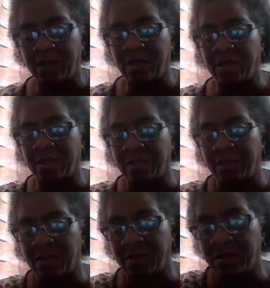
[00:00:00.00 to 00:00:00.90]

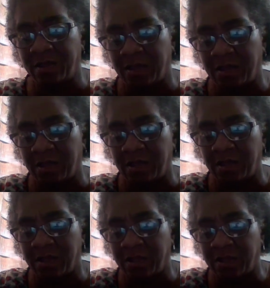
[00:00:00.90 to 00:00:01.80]
And
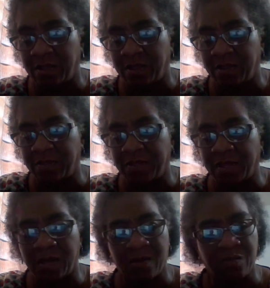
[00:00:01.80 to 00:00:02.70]

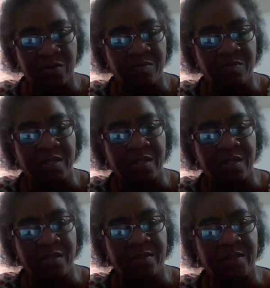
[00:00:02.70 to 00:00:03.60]
that would
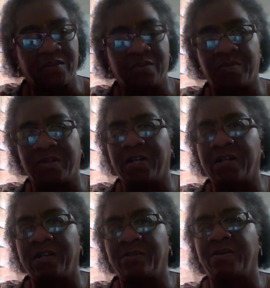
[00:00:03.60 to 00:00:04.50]
be this
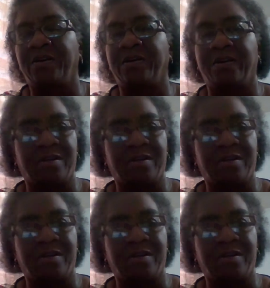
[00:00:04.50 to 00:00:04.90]
particular book.